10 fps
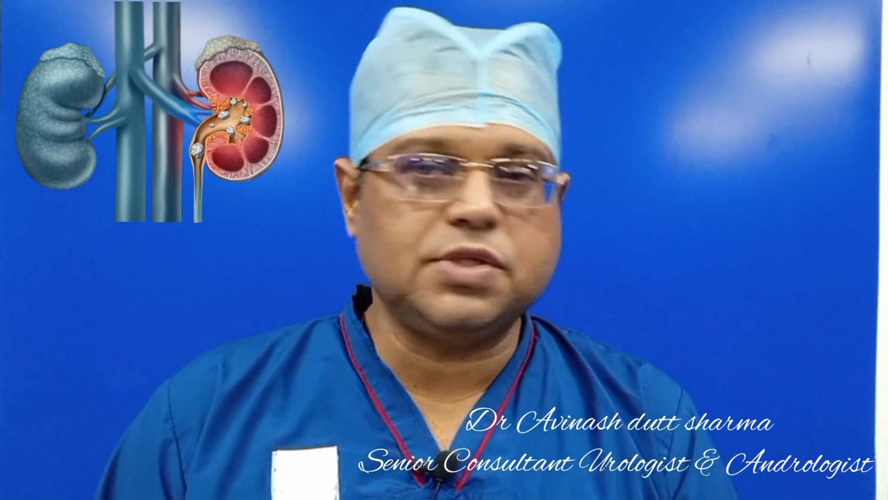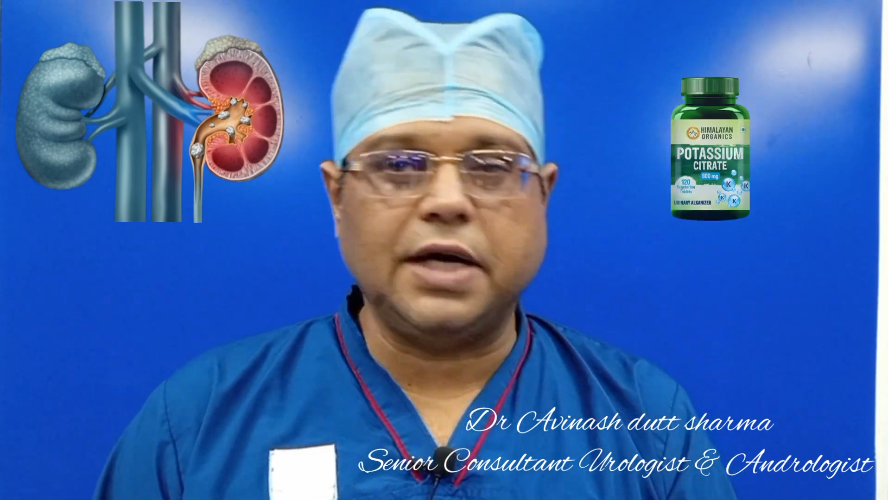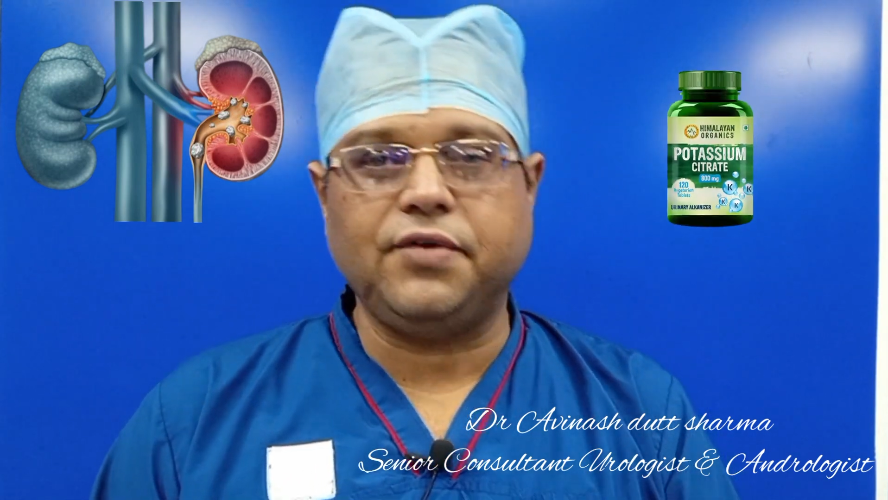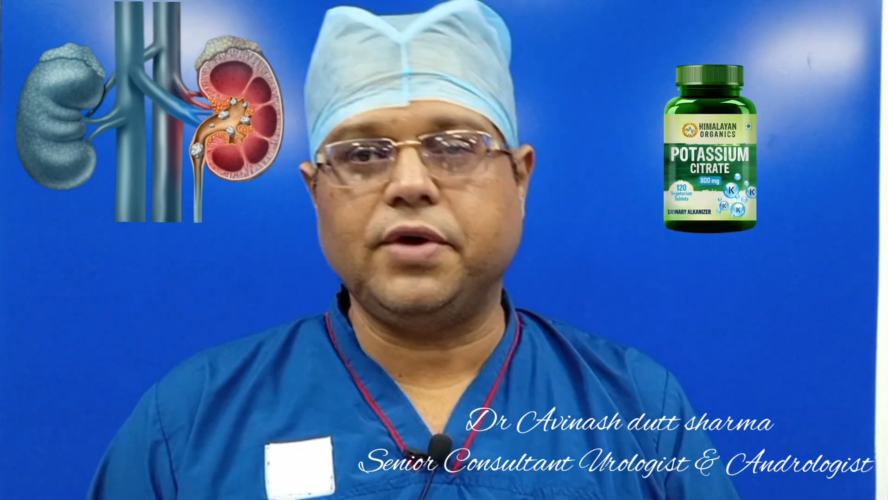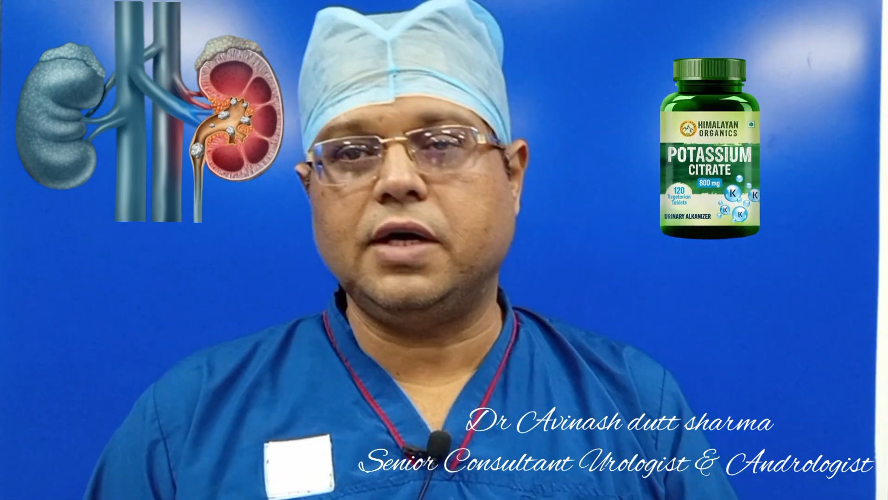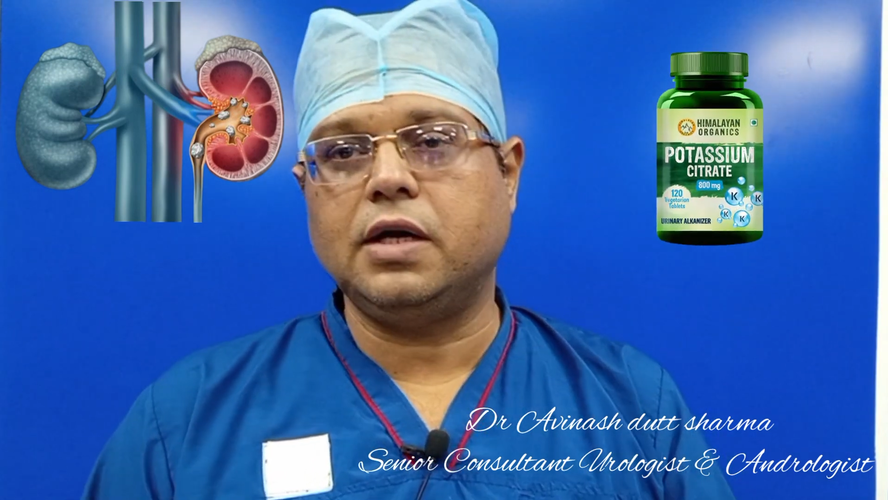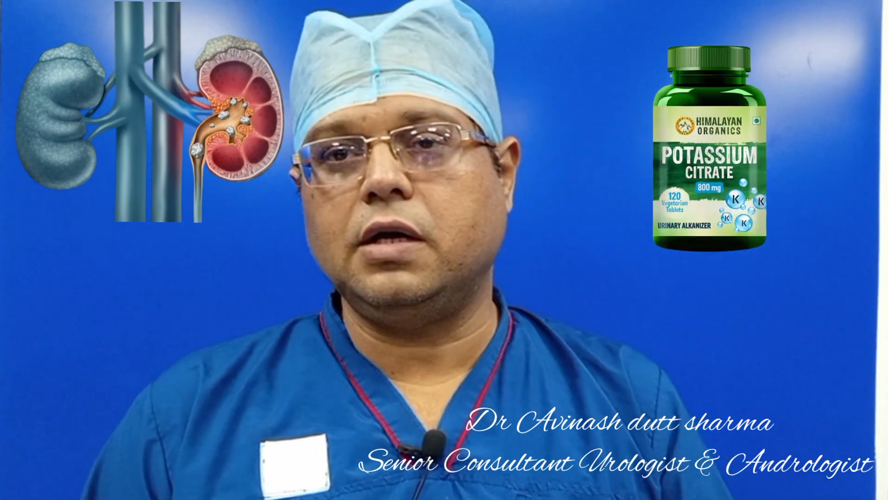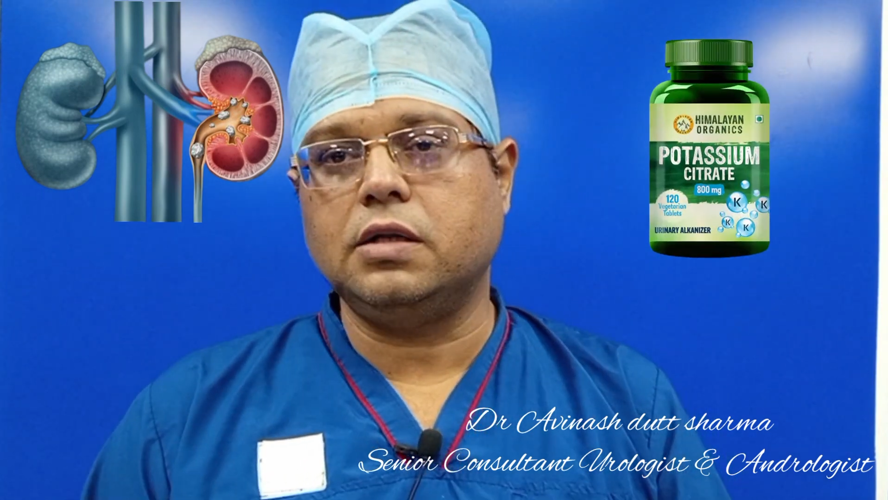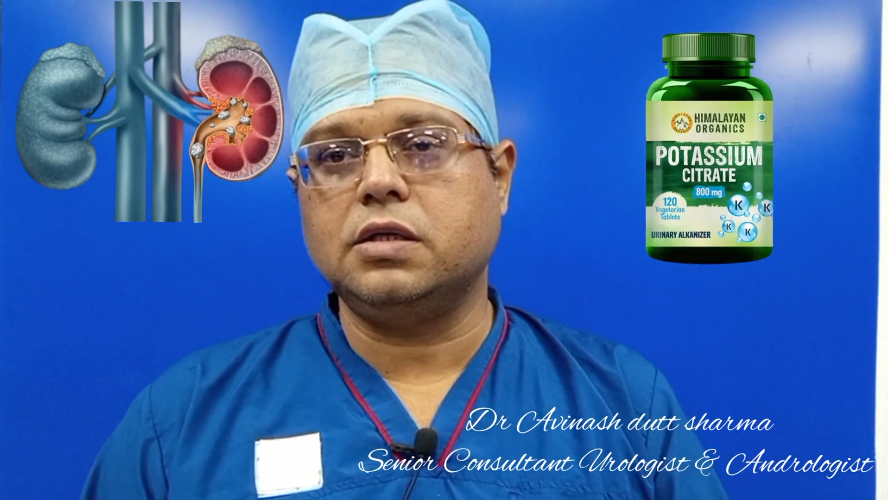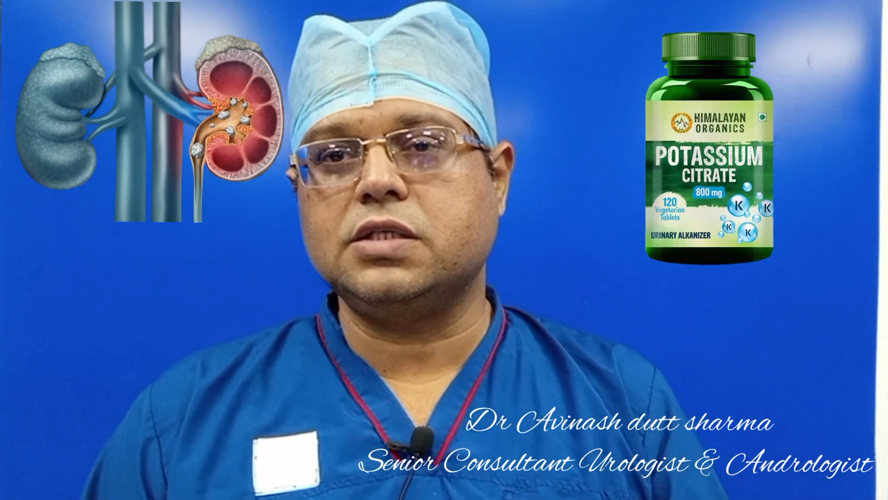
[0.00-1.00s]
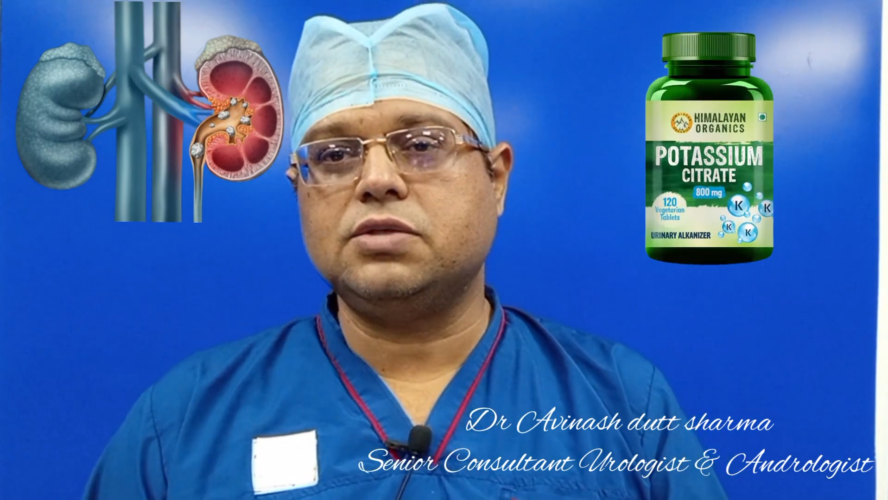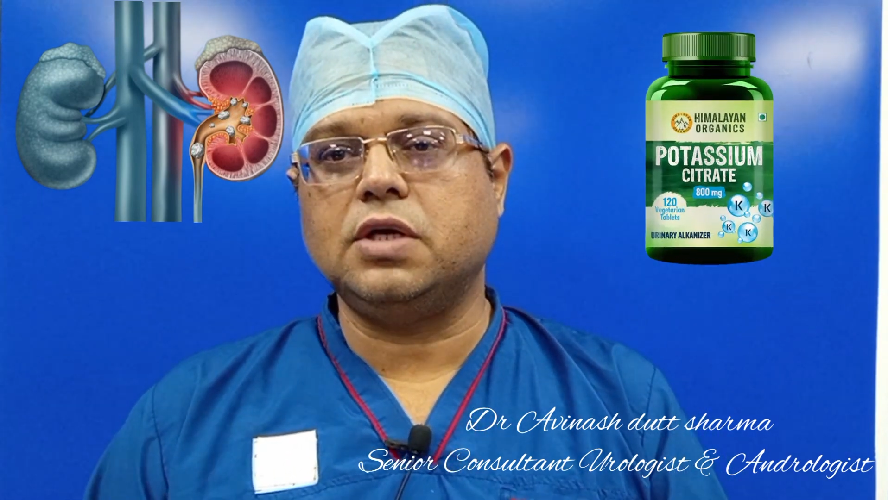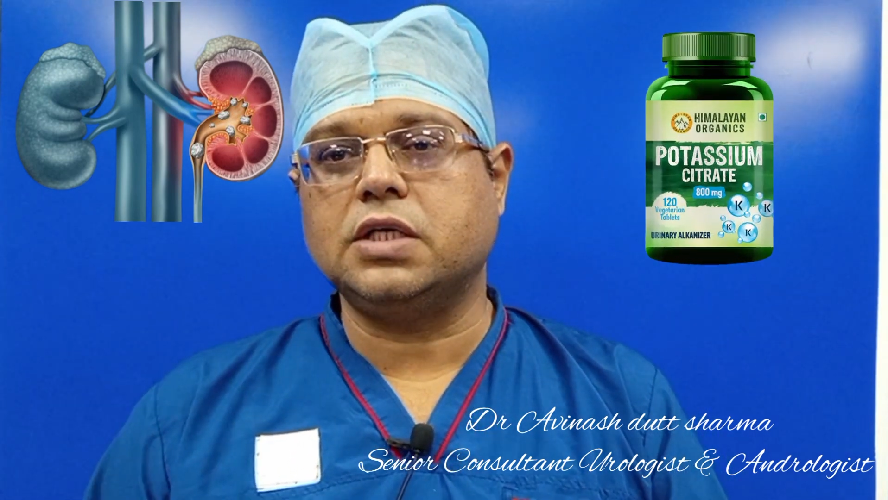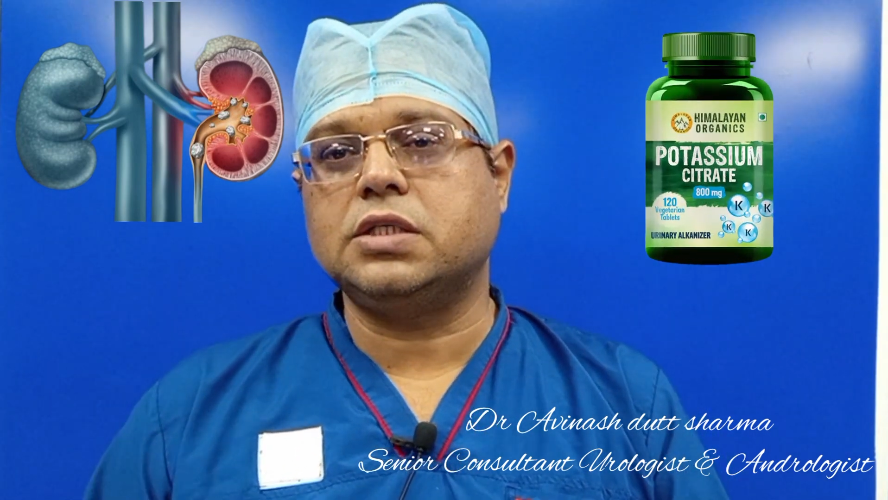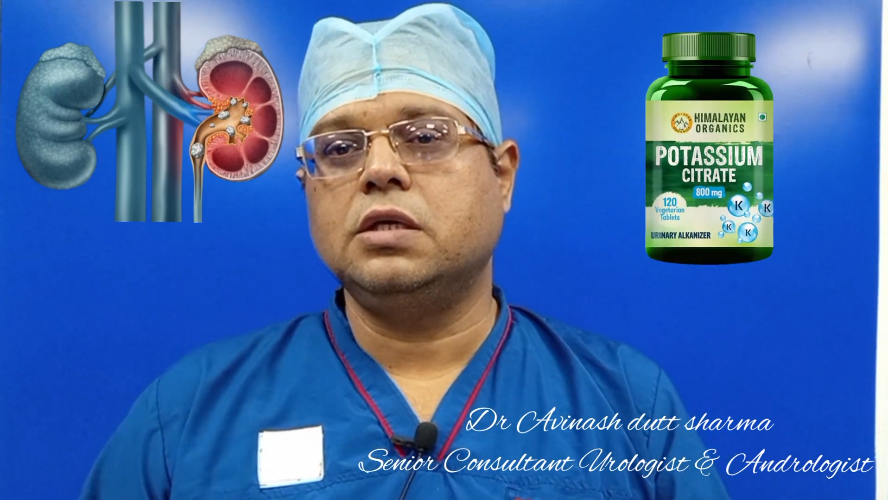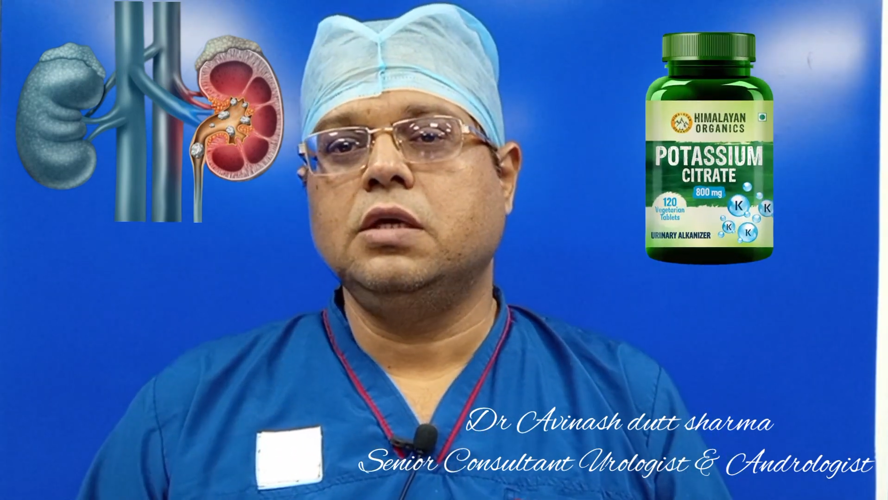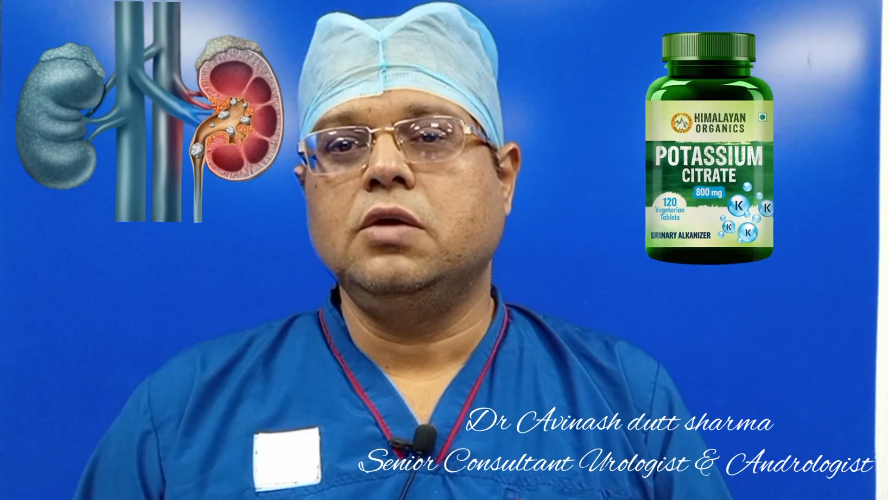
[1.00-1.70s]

citrate and other drugs